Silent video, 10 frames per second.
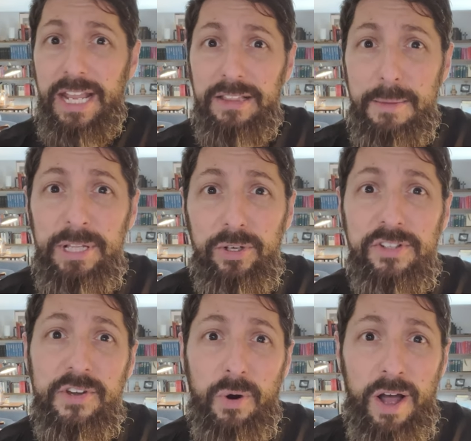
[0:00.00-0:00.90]
let me look
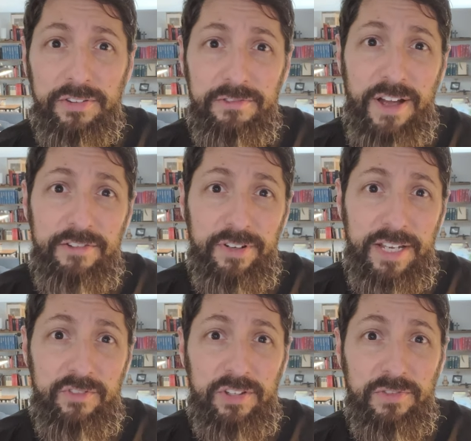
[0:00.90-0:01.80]
to the cross and find
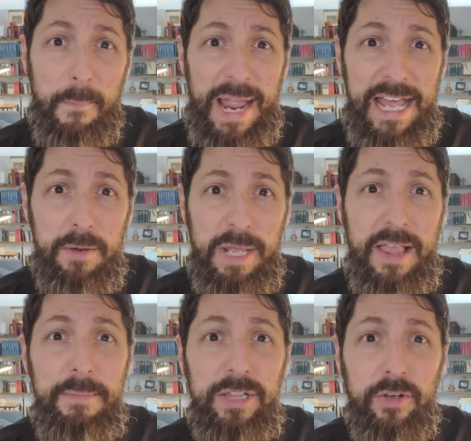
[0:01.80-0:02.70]
forgiveness for my enemy.
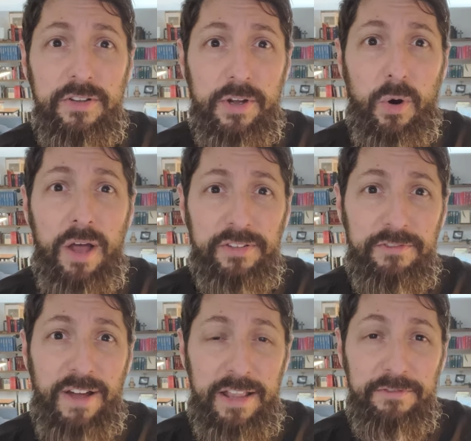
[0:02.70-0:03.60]
Let me look to the cross and
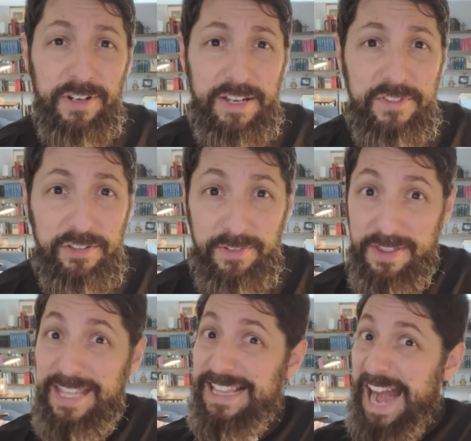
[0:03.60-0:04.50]
find forgiveness for the
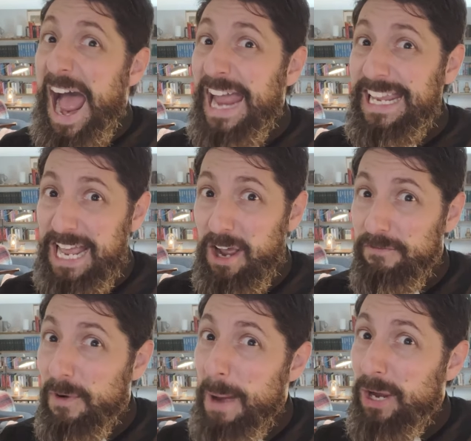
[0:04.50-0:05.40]
thing that I cannot
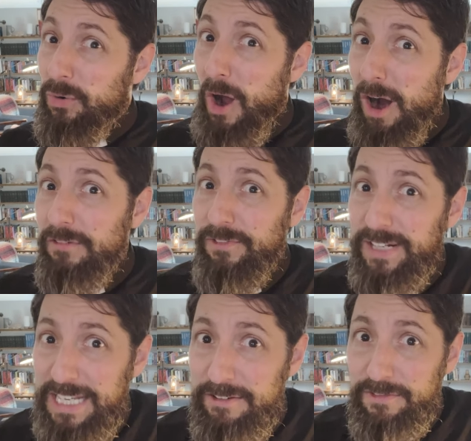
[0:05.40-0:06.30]
from my own heart
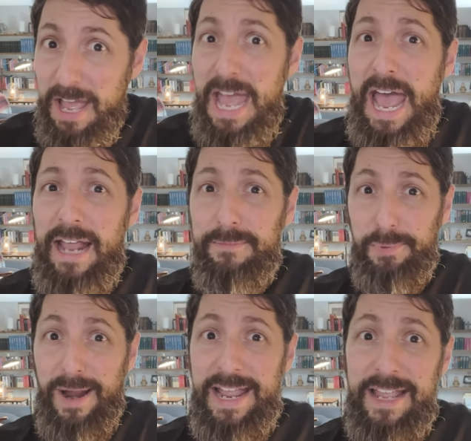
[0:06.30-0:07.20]
forgive and
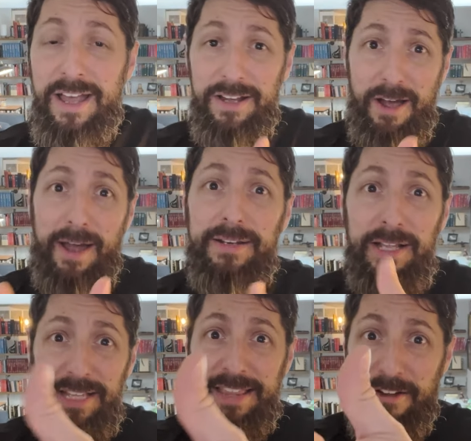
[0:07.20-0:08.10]
pray, God,
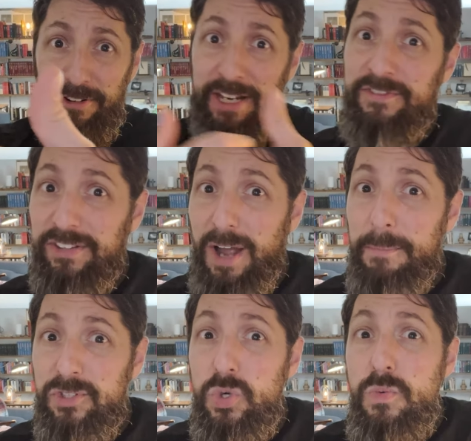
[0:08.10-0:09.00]
let that forgiveness
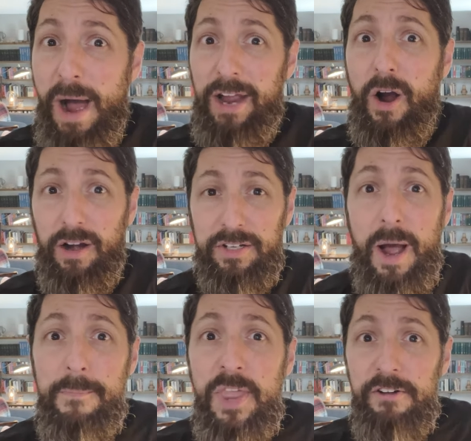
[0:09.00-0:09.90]
come to my heart,
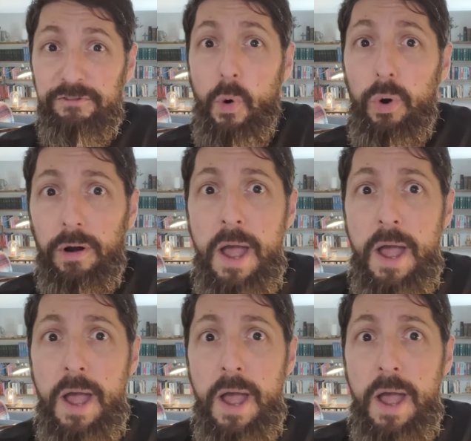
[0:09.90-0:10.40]
come for